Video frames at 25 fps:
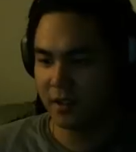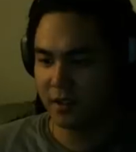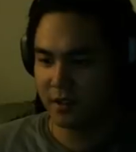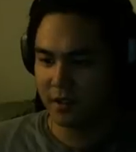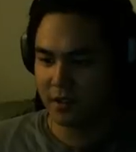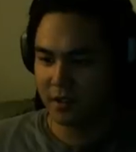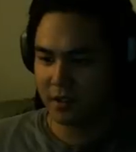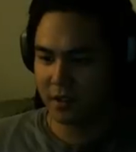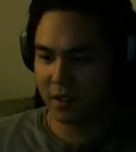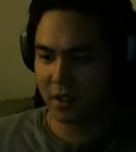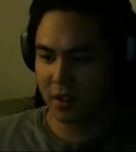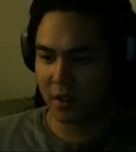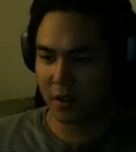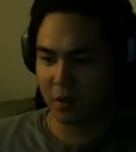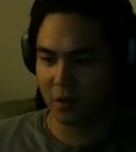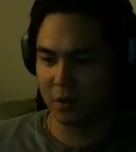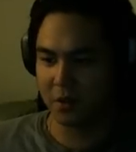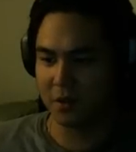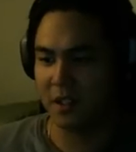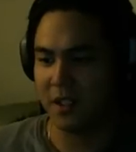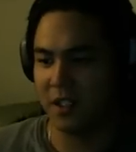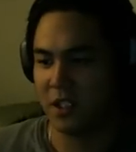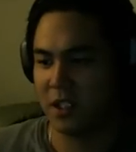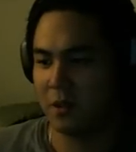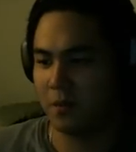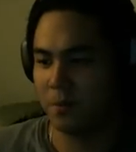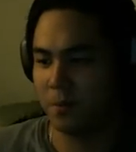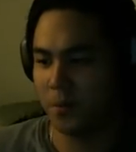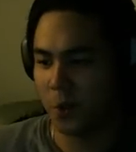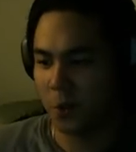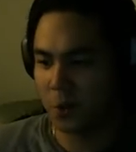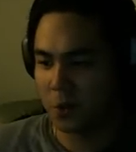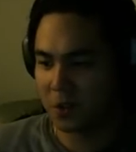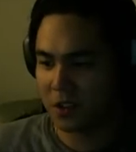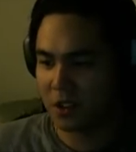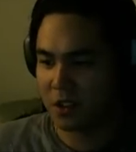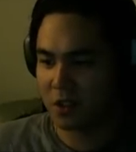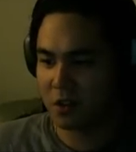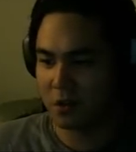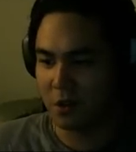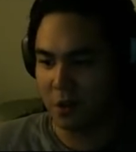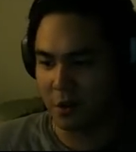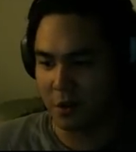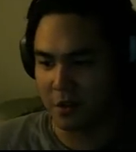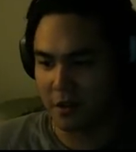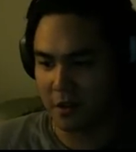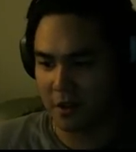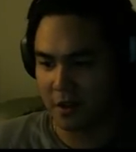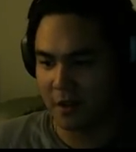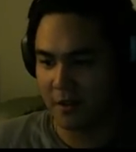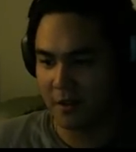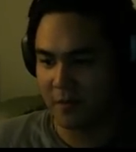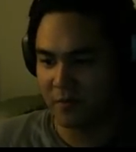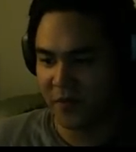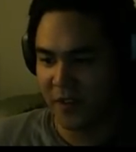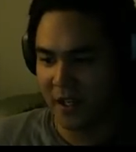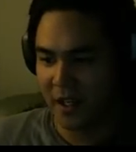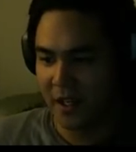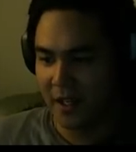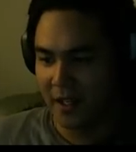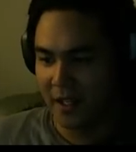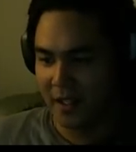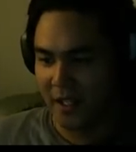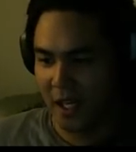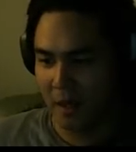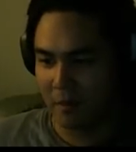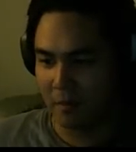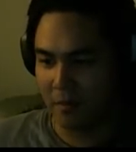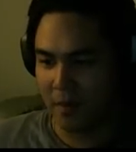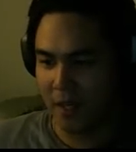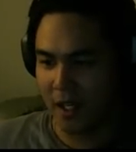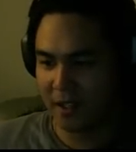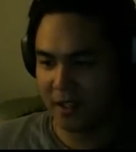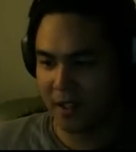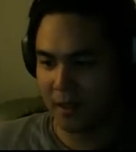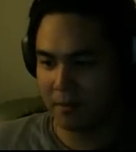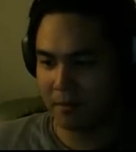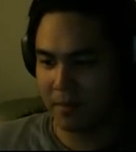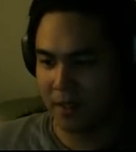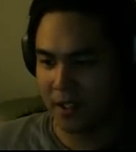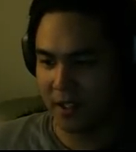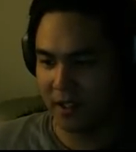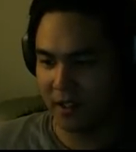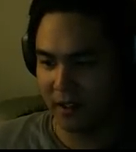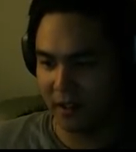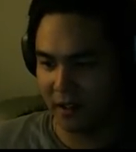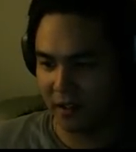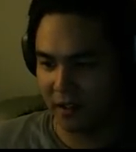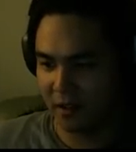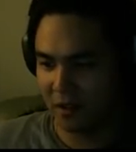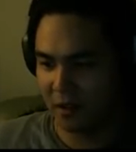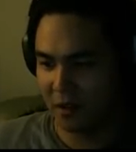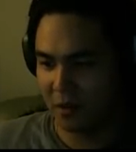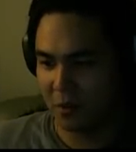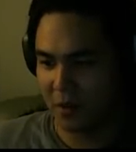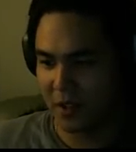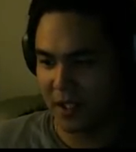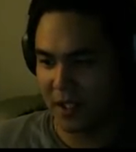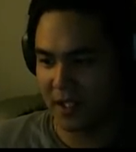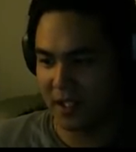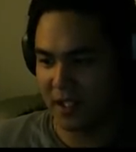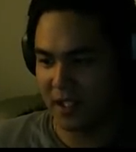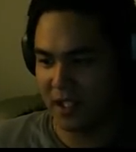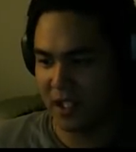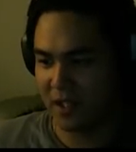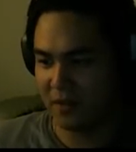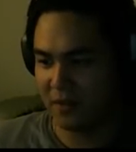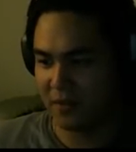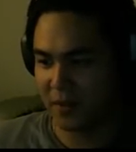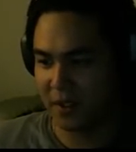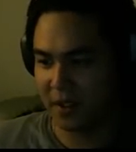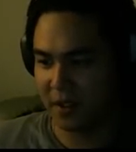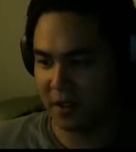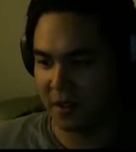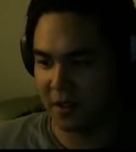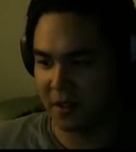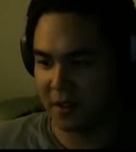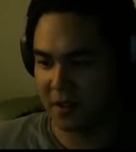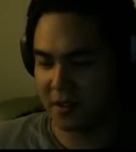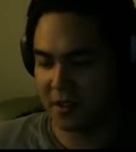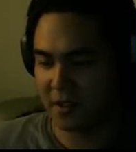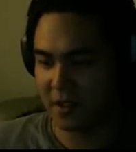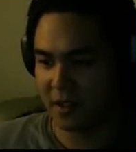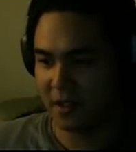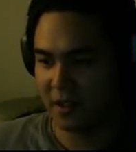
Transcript: So, they spoke the truth. Now I'm locked up in here, with that evil curse.